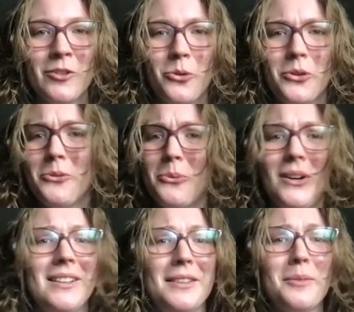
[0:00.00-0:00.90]
Or you're
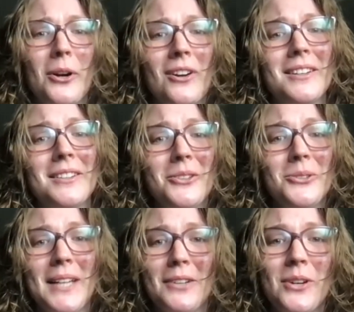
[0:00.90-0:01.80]
worried that the market is too
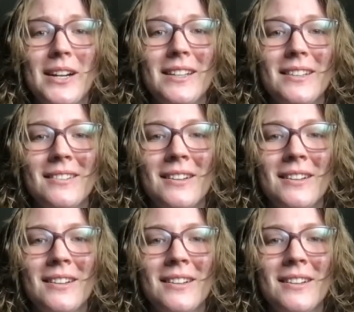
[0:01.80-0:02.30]
saturated?